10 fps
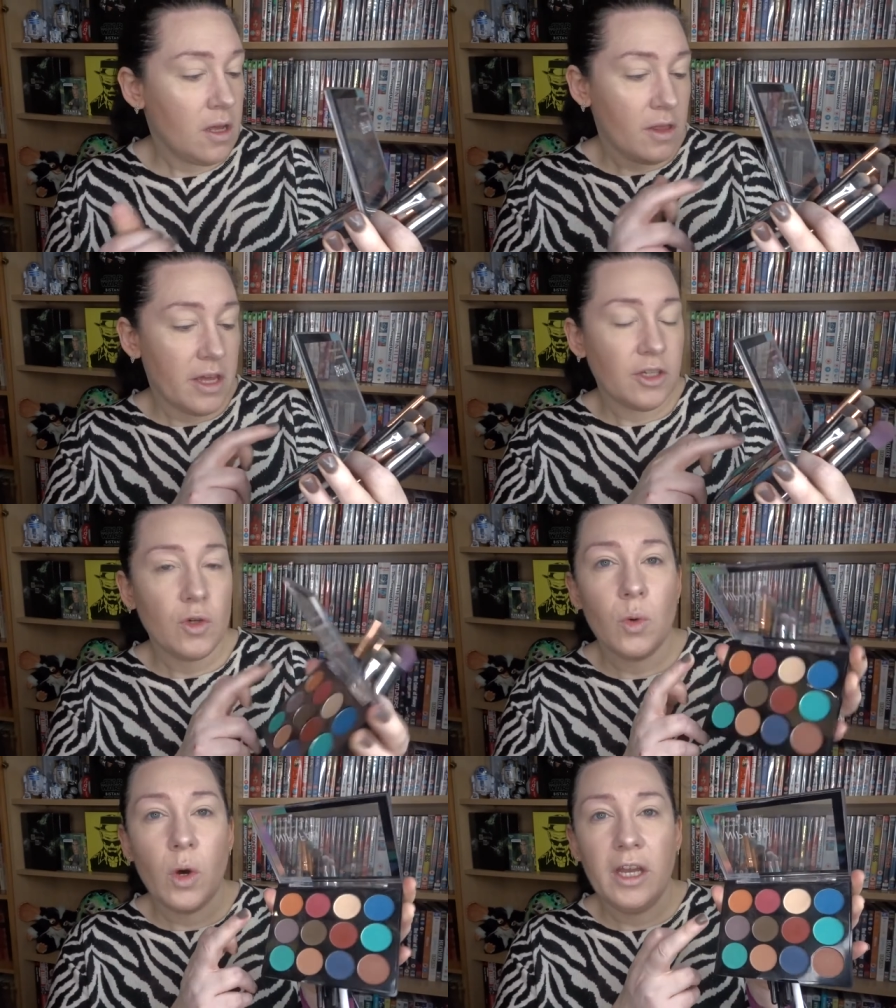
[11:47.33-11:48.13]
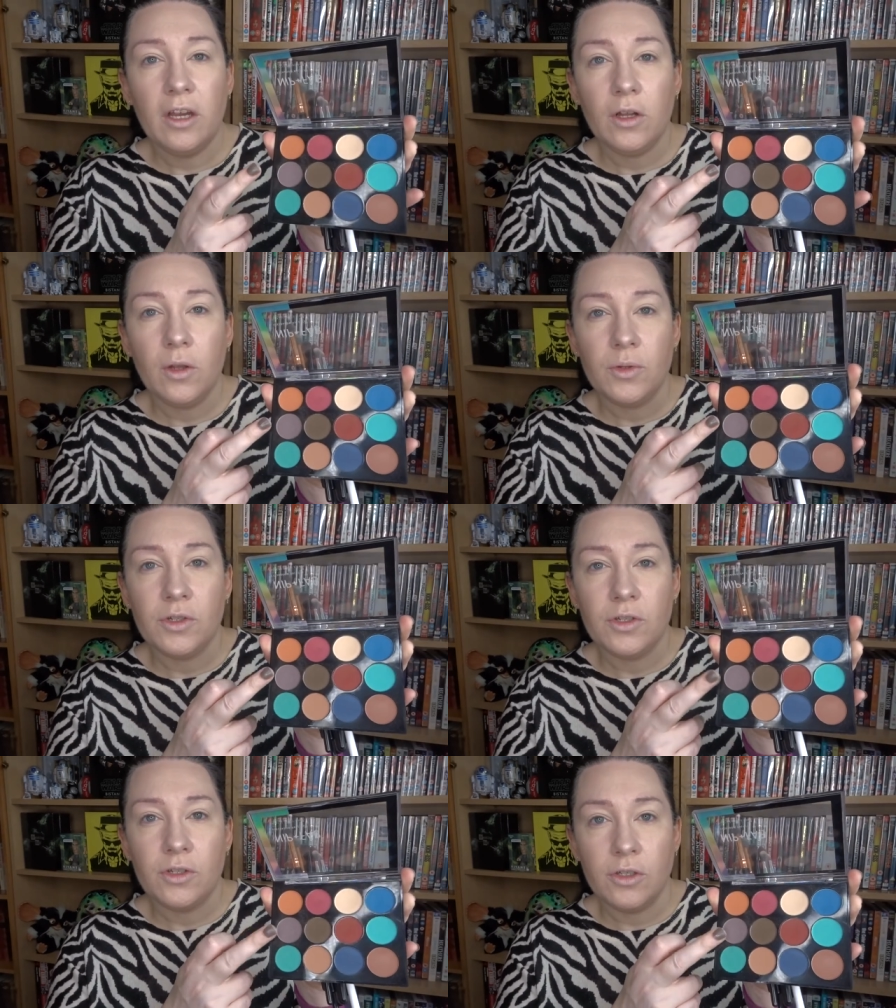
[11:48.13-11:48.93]
That's quite
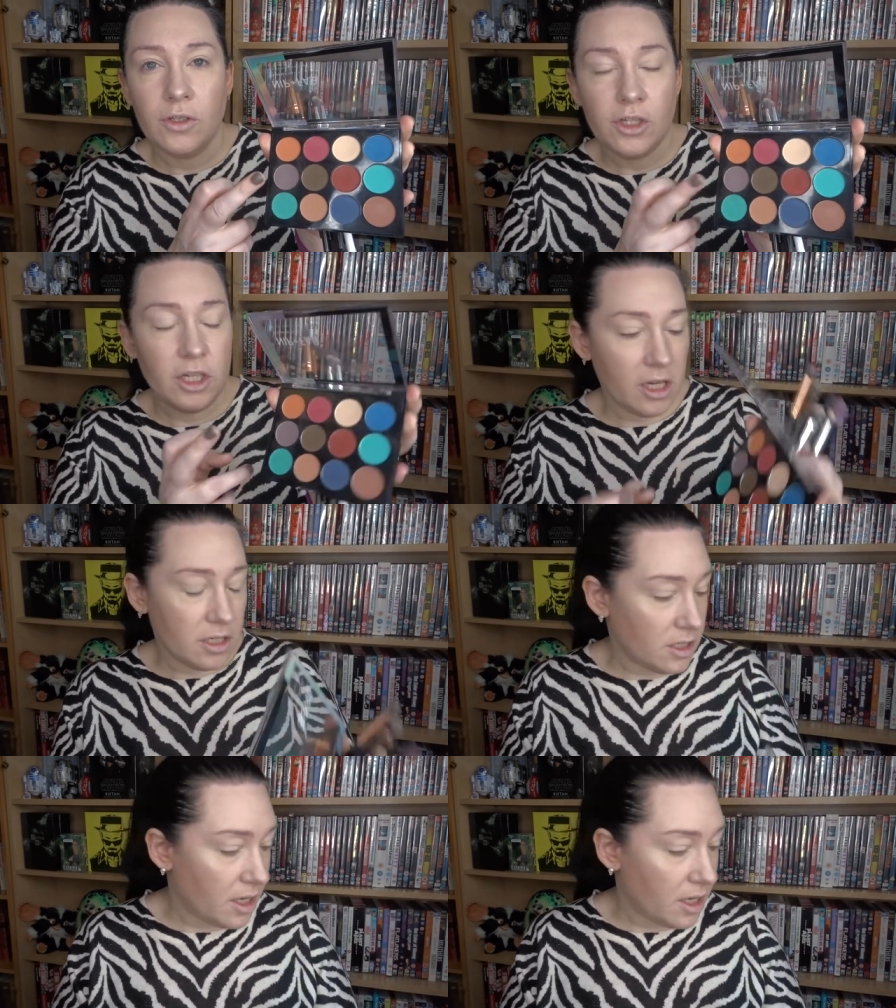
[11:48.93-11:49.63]
close to the shade.